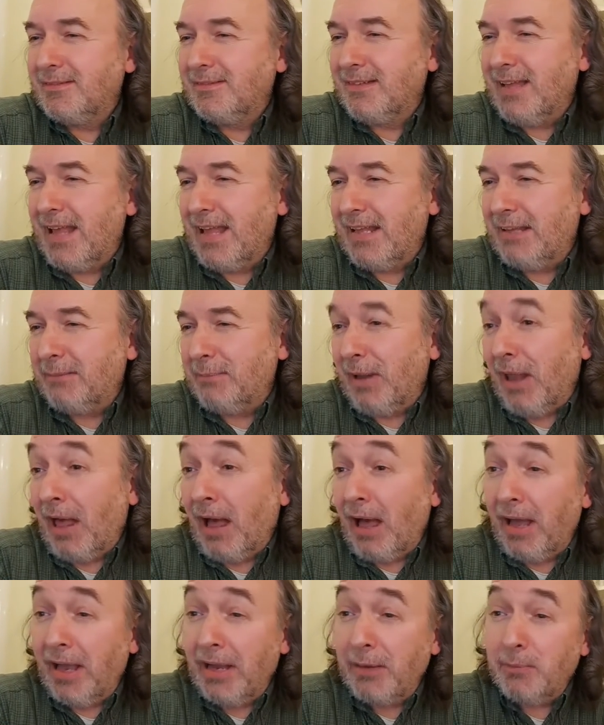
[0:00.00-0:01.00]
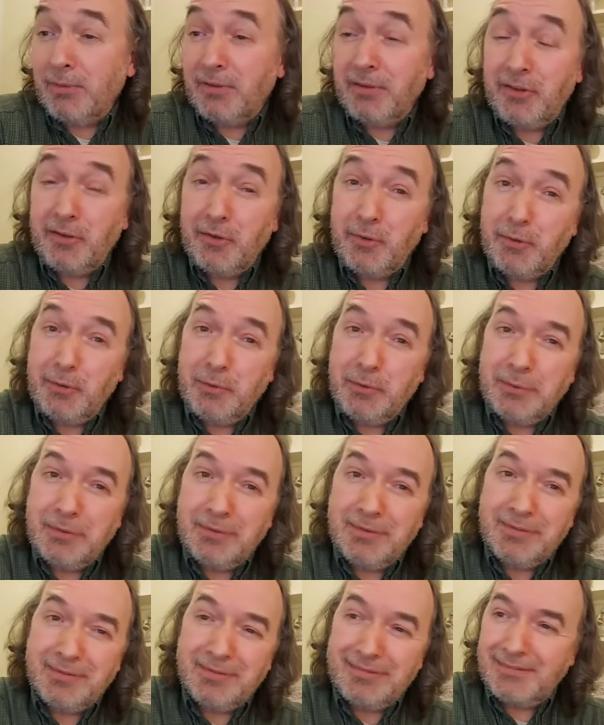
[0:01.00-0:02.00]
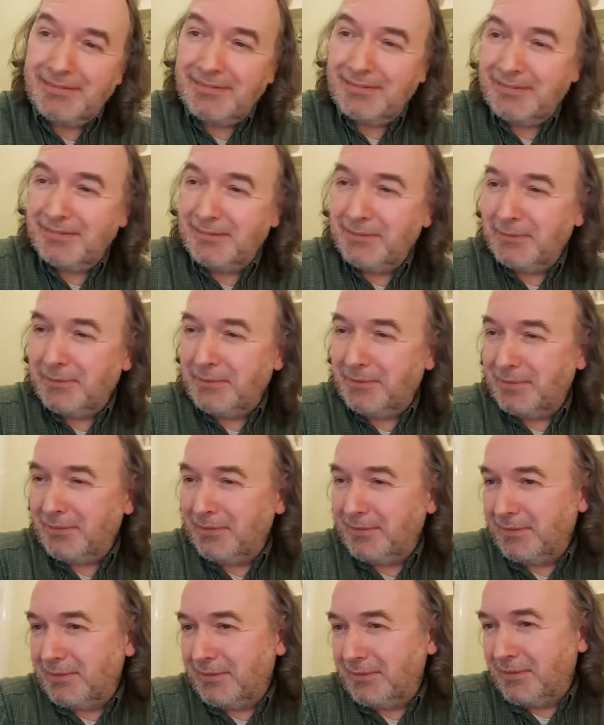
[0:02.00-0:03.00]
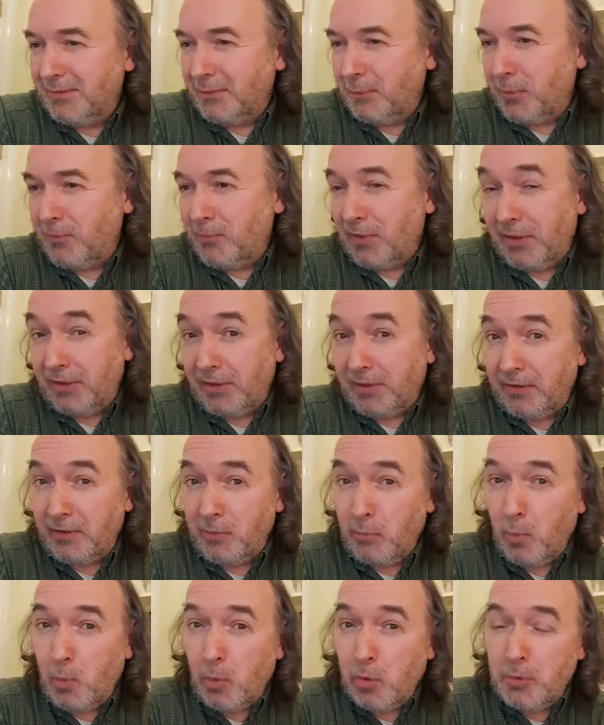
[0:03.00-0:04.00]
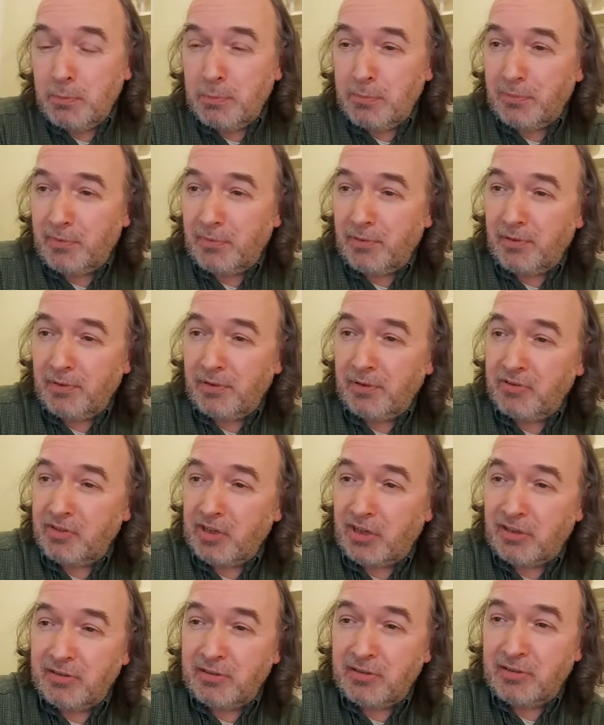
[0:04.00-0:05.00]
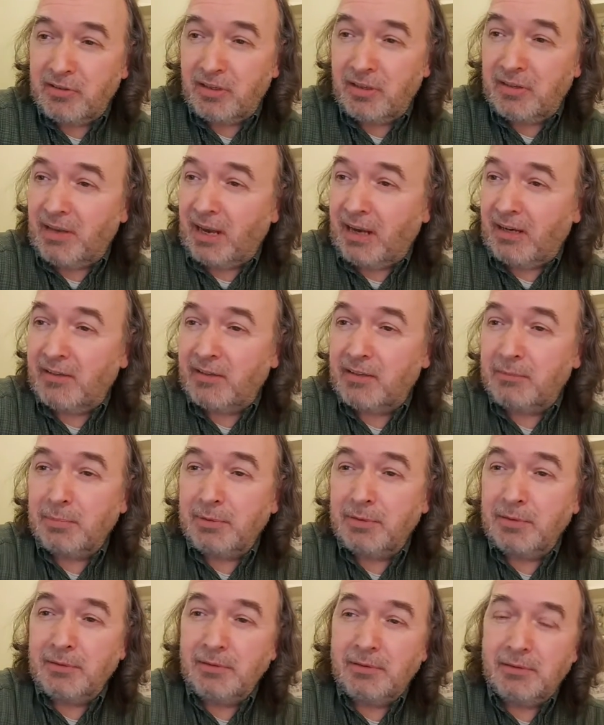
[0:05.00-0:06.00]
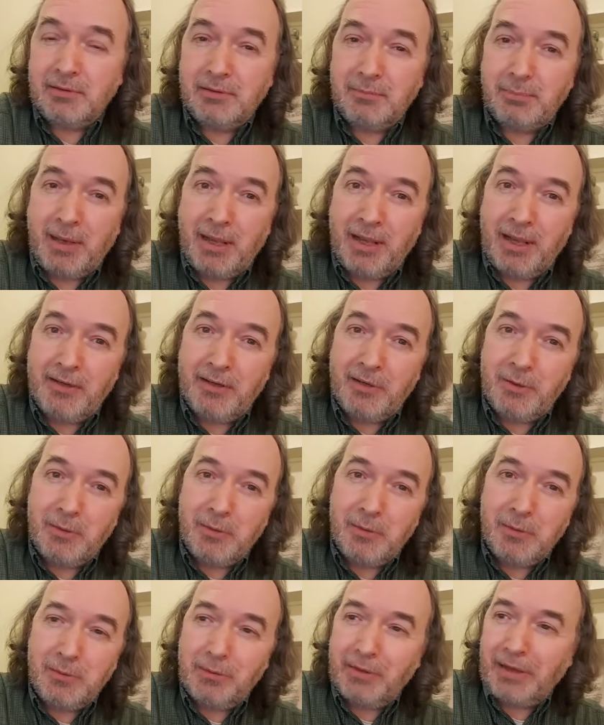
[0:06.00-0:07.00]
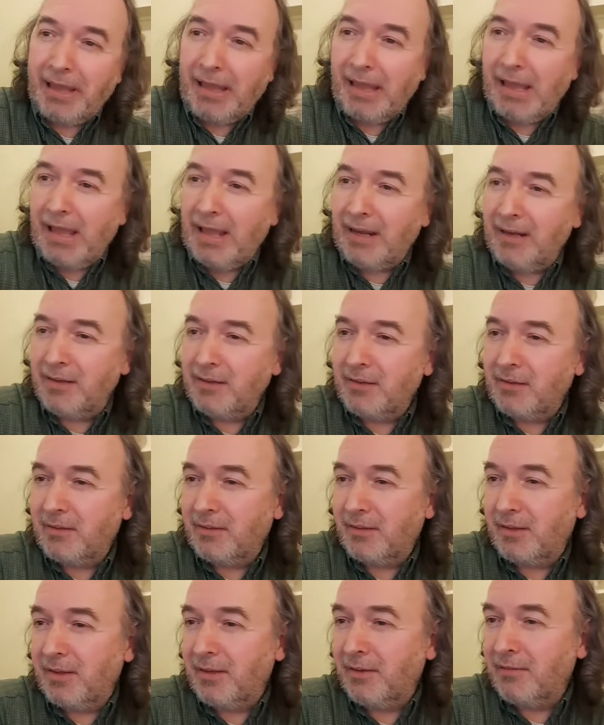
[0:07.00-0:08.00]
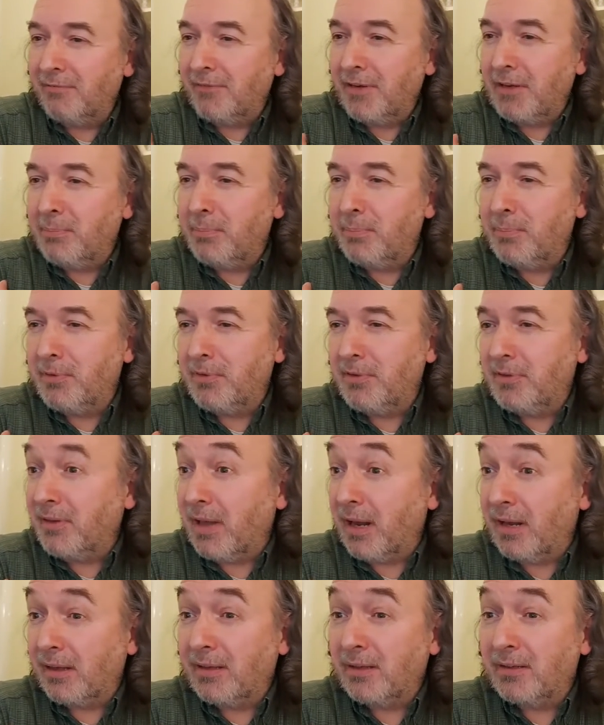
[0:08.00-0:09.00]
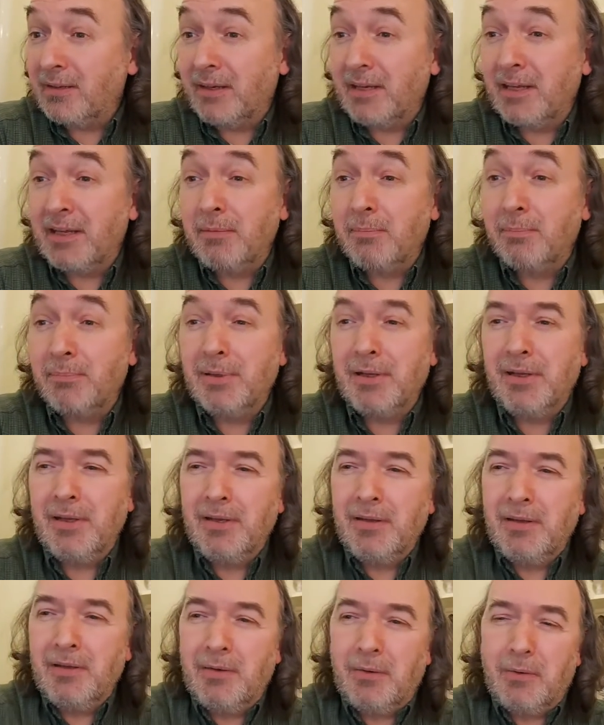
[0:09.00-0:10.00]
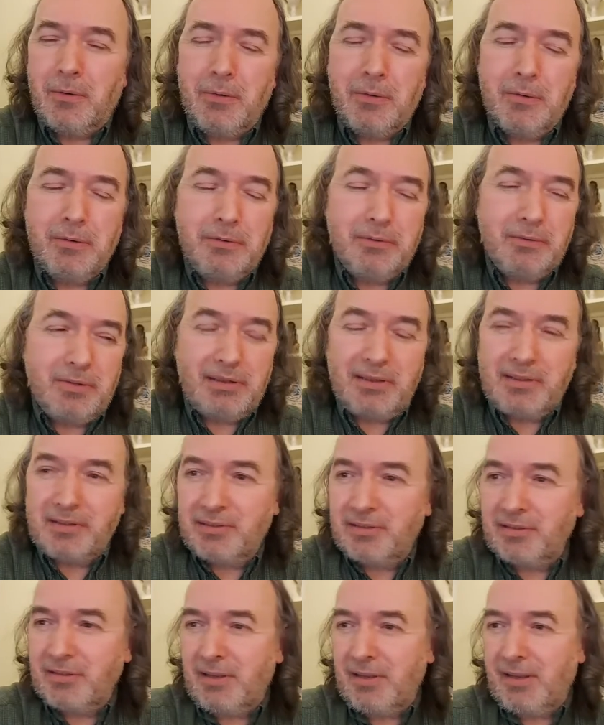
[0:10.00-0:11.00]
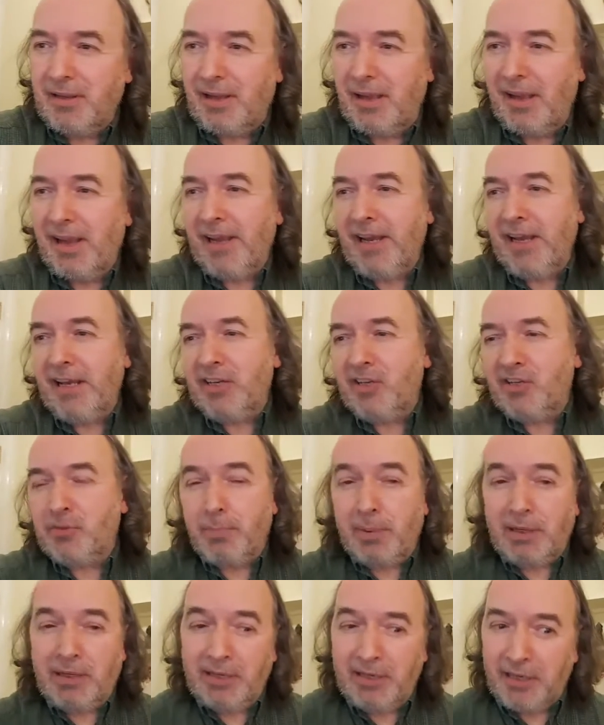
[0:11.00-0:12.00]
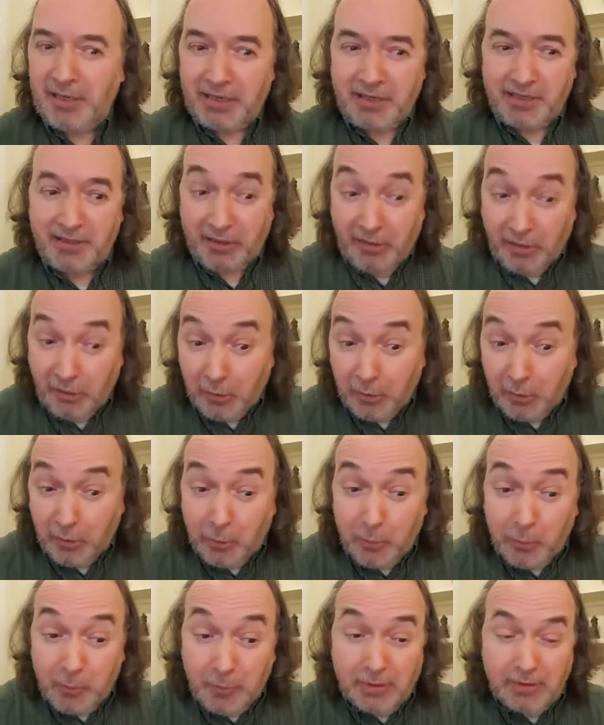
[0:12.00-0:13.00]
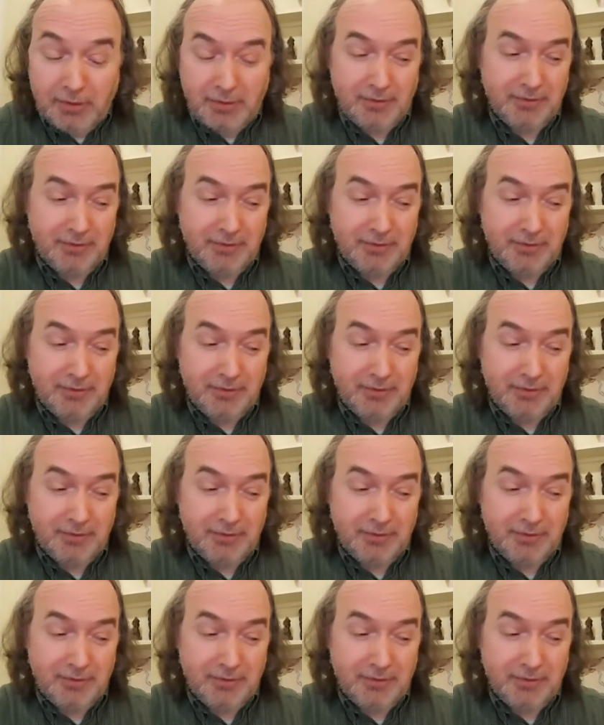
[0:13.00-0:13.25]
Let them lie with you, with a little warmth just detectable by an old hand, thin ribbed, delicate hip, all this age being new,